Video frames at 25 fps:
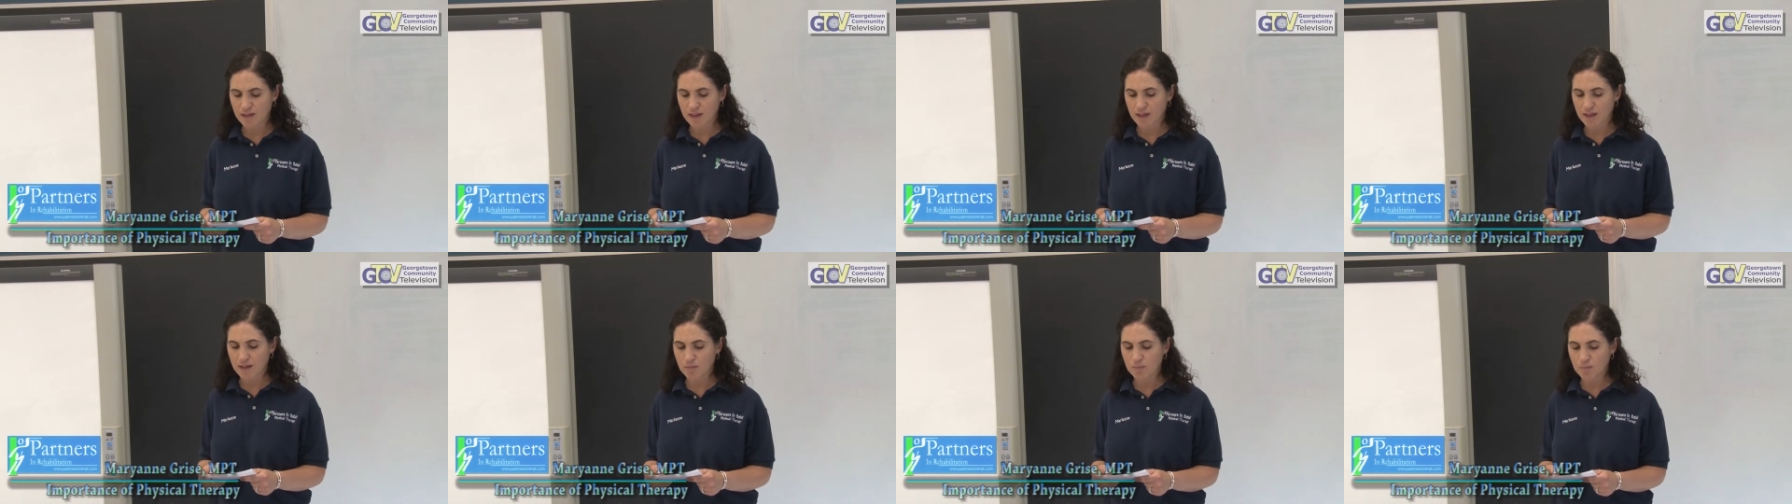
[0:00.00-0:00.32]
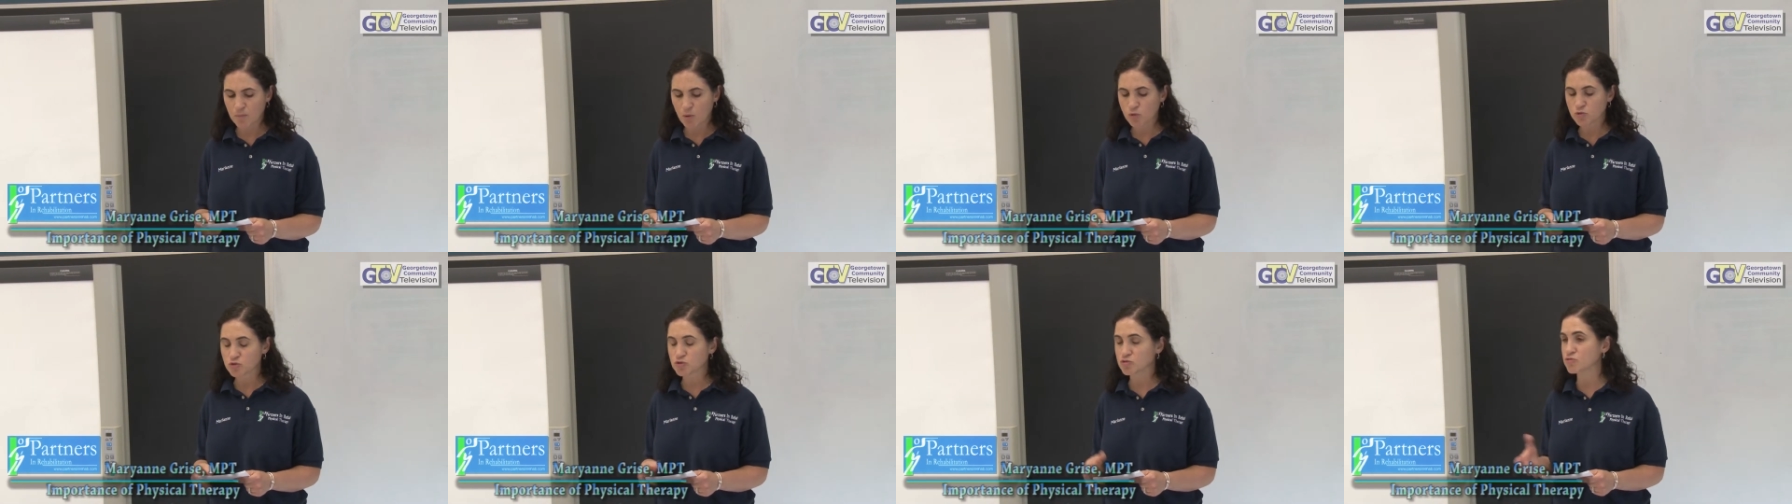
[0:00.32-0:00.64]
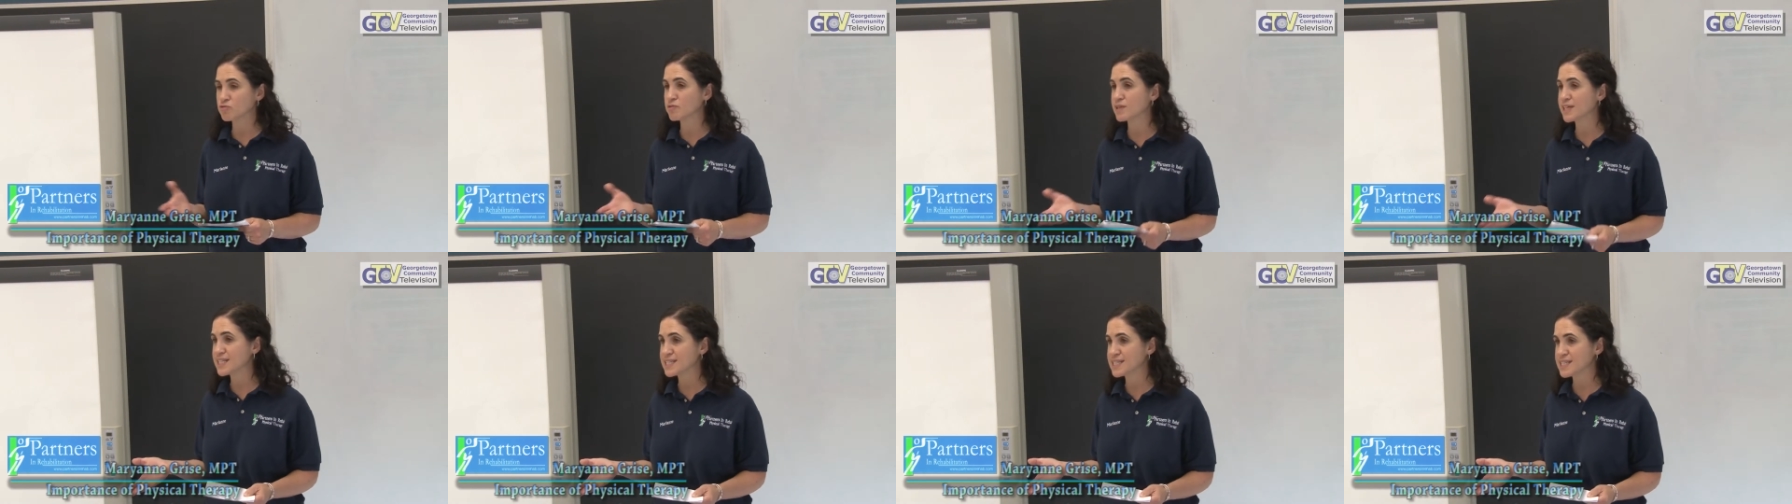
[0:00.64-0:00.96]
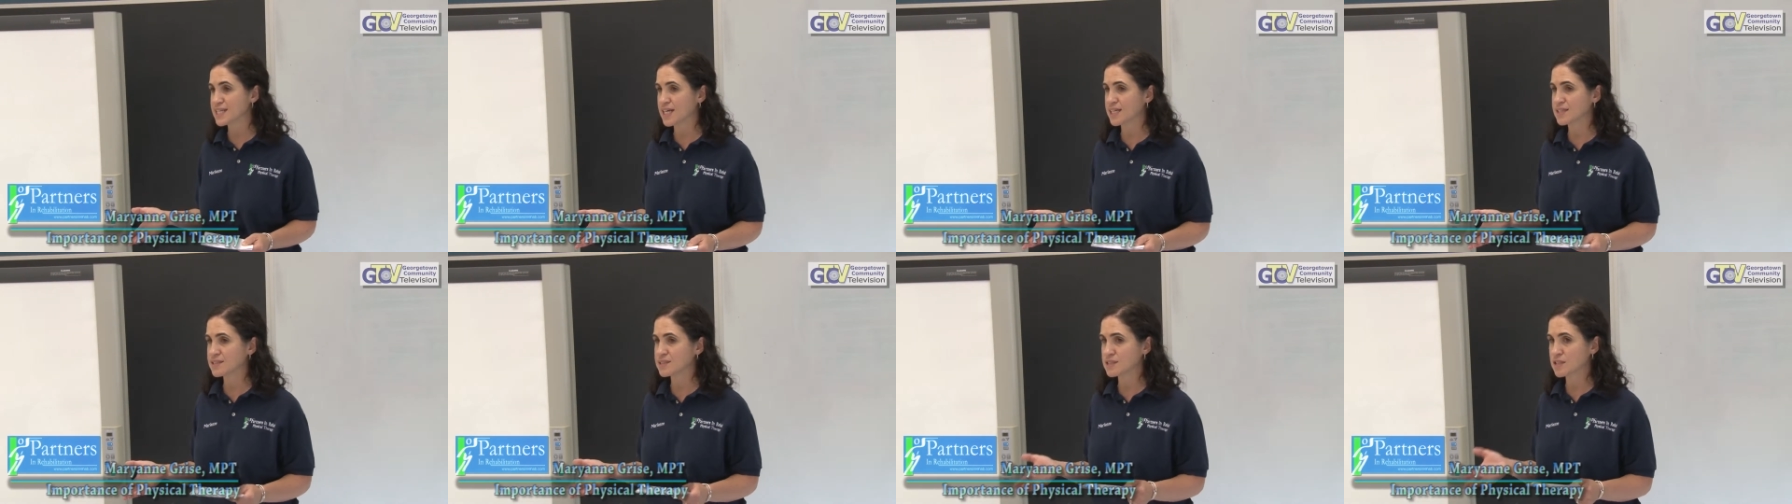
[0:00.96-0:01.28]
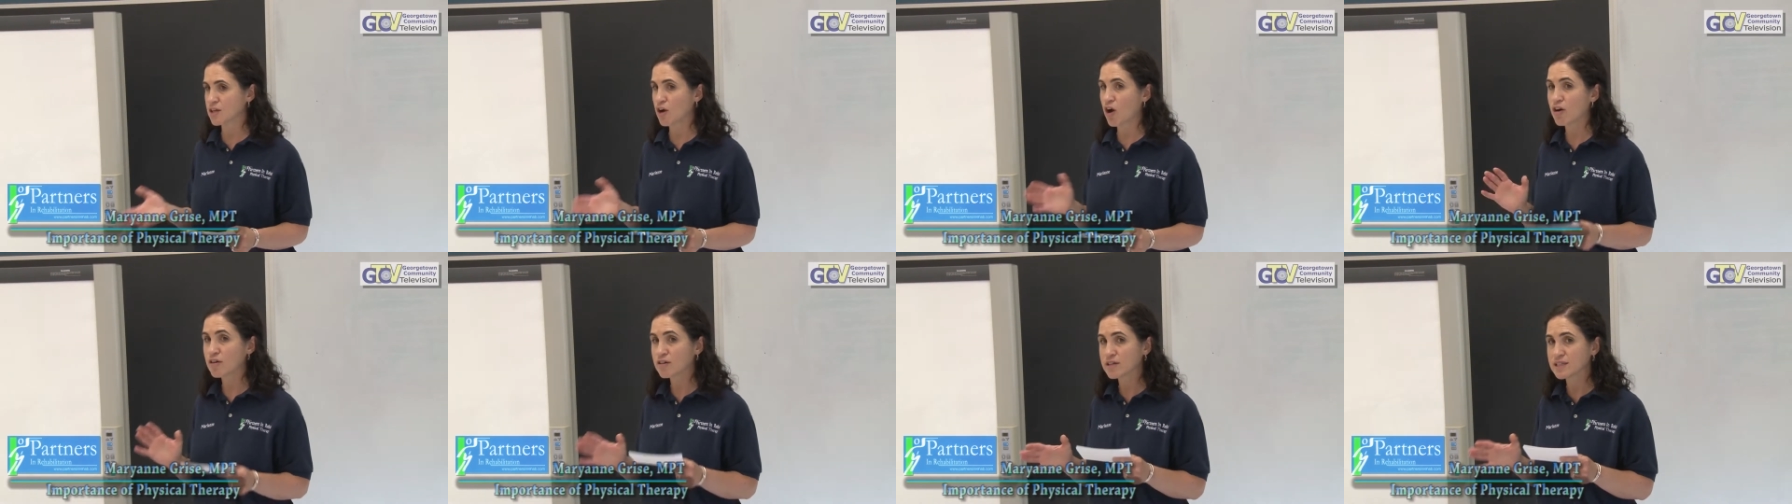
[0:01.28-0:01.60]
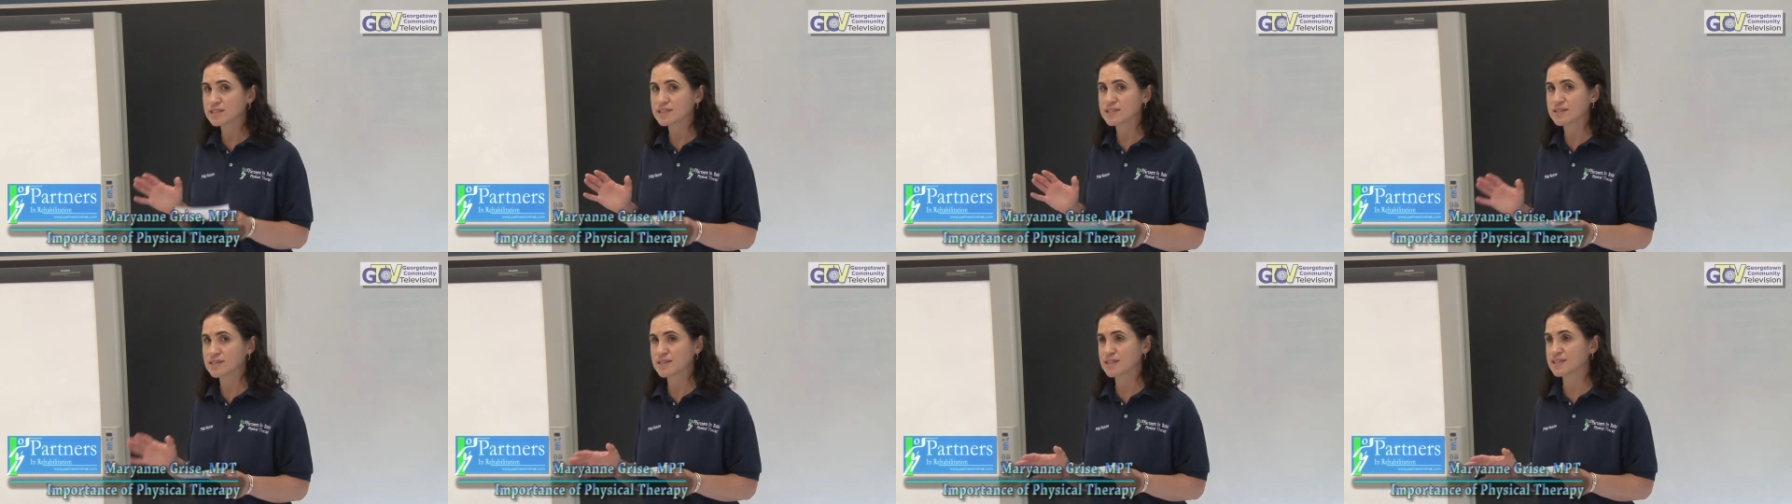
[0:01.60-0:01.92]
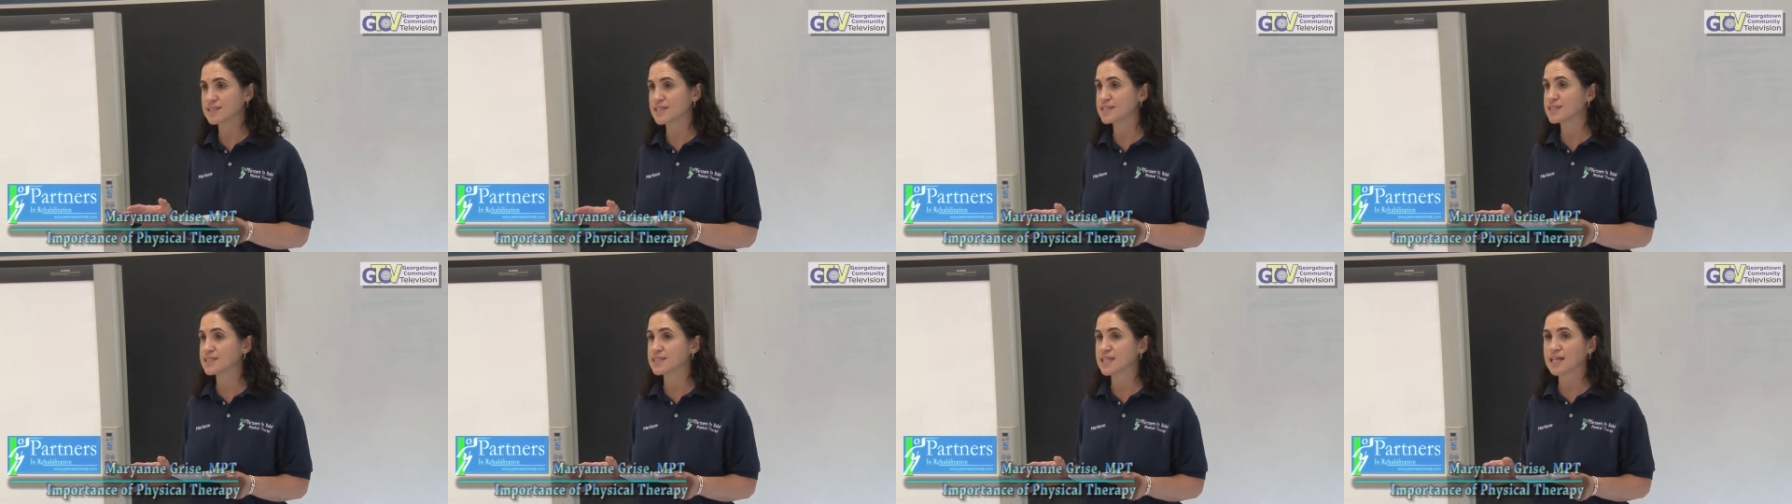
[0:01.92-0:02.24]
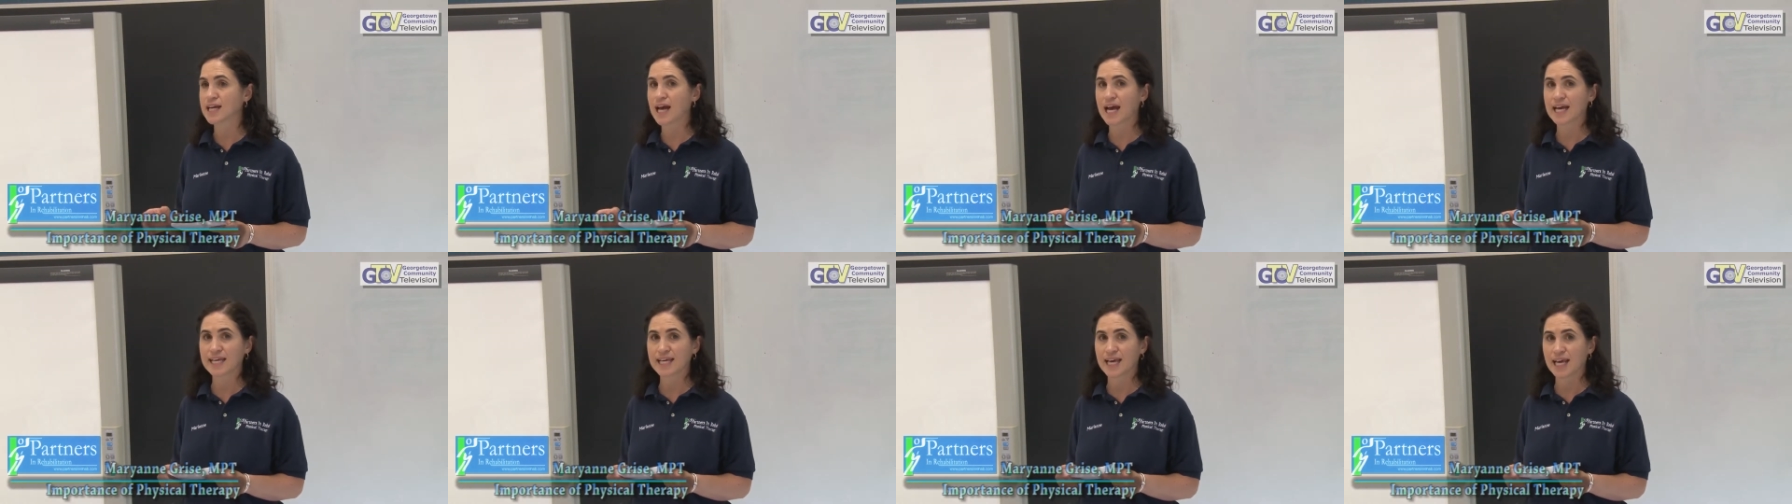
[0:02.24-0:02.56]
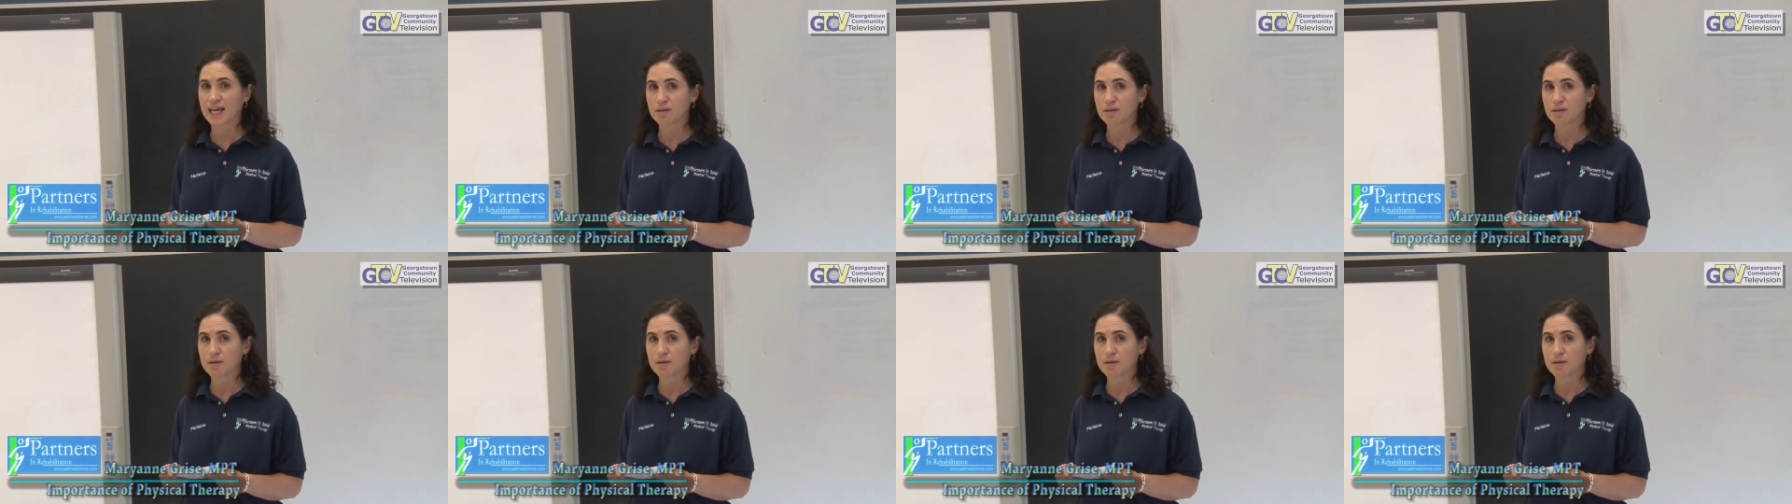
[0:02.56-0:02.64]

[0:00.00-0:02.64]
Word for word: the most recent current statistic I